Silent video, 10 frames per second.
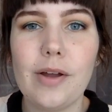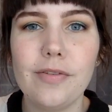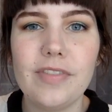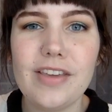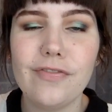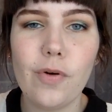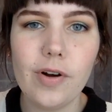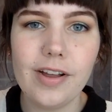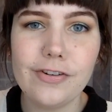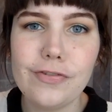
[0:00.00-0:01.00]
out of the
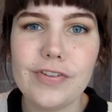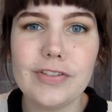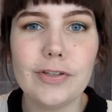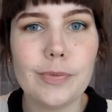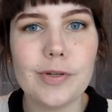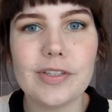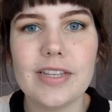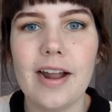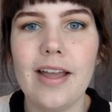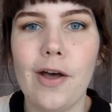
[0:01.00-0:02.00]
400 physical books
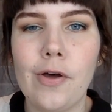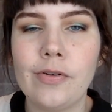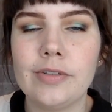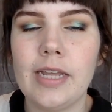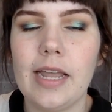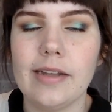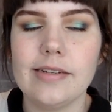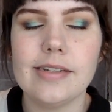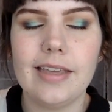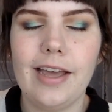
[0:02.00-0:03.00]
that I own
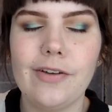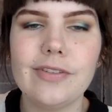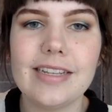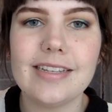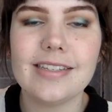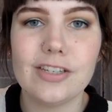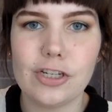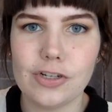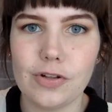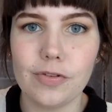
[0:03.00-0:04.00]
and countless
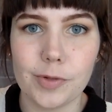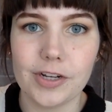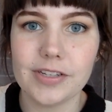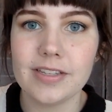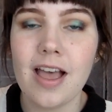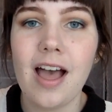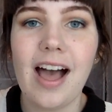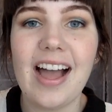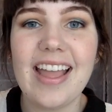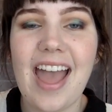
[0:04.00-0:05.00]
digital books,
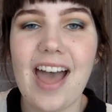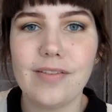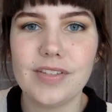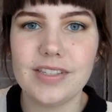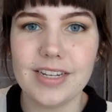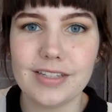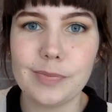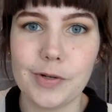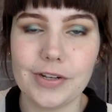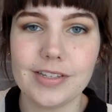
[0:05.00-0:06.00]
I have 6
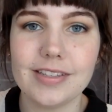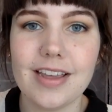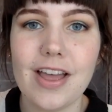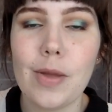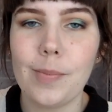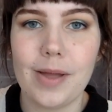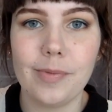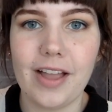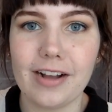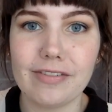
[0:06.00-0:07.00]
books by
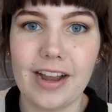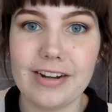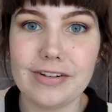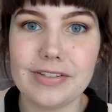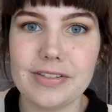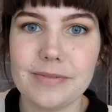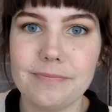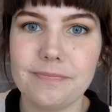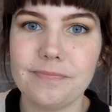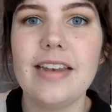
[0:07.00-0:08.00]
Black writers.
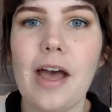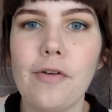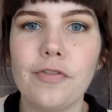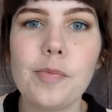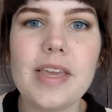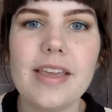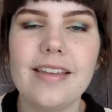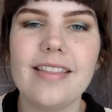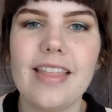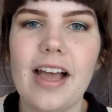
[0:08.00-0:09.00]
Now for
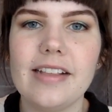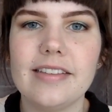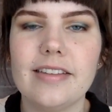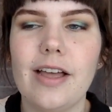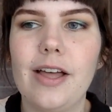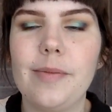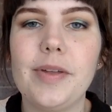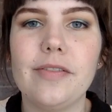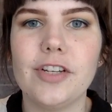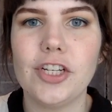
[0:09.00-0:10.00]
me, that's a
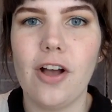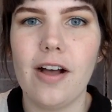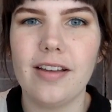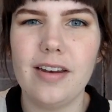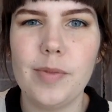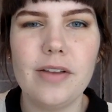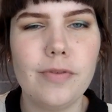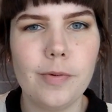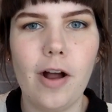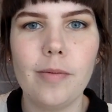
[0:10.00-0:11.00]
bit of a shock and a bit of
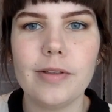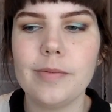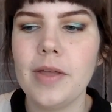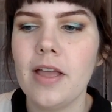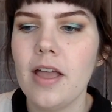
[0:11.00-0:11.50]
a problem.